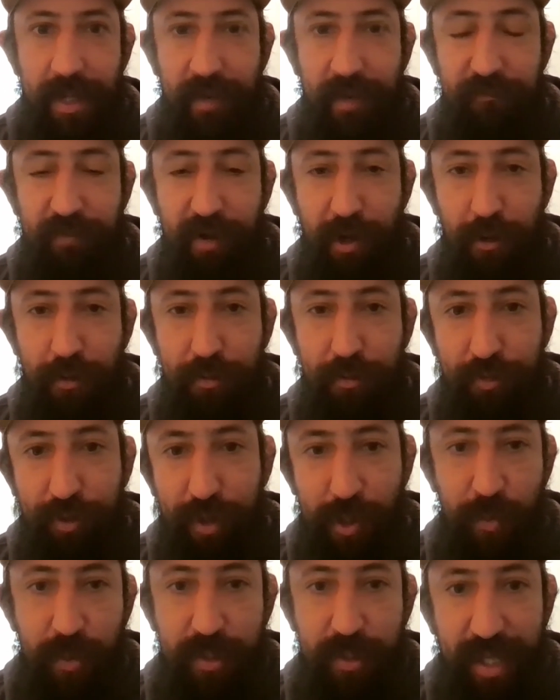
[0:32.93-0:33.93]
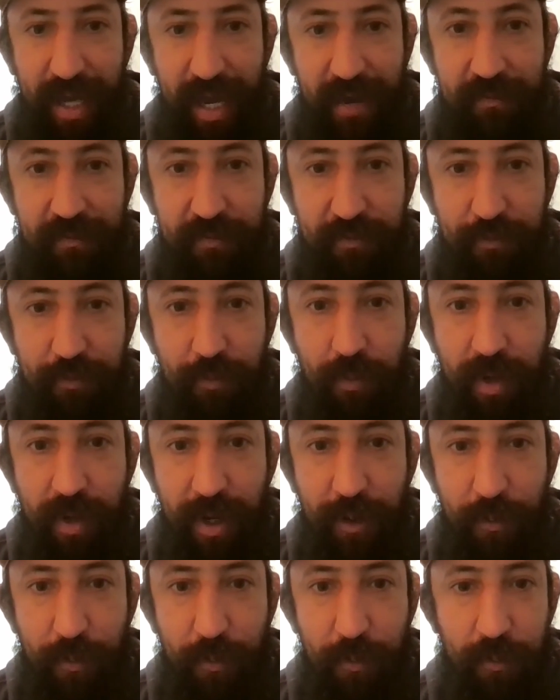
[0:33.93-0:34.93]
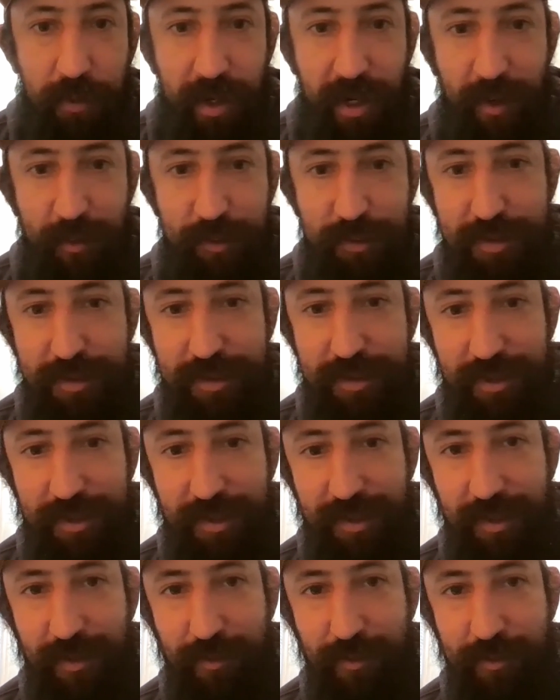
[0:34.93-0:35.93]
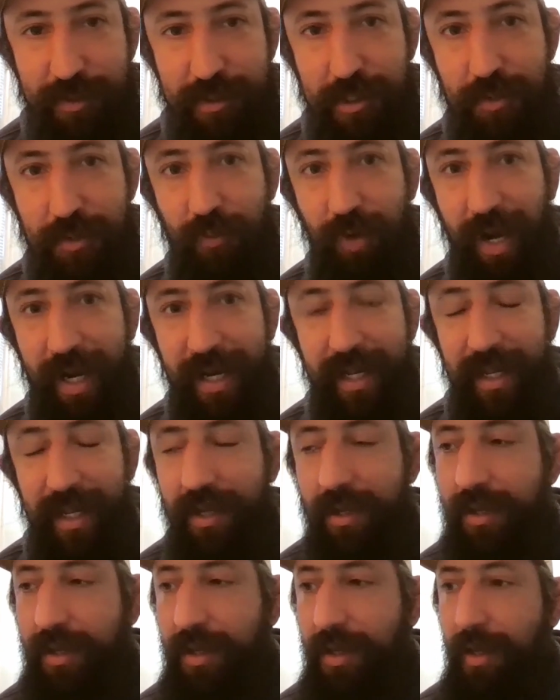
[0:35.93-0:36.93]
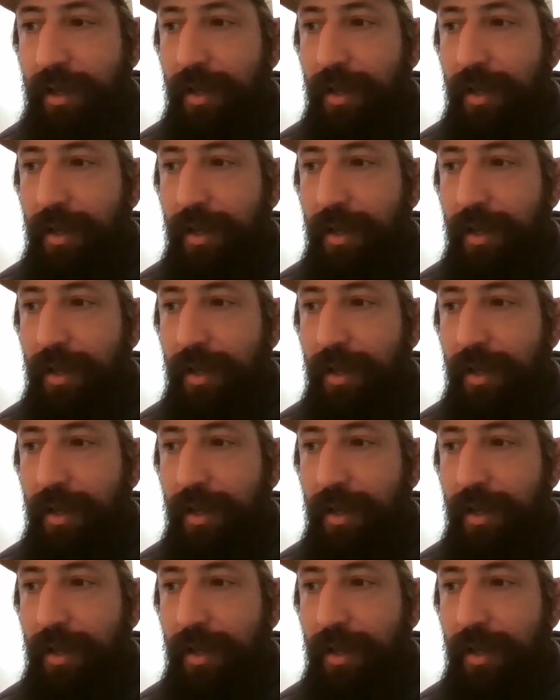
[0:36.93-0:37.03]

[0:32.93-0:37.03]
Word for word: I followed through with half of what I what I was writing.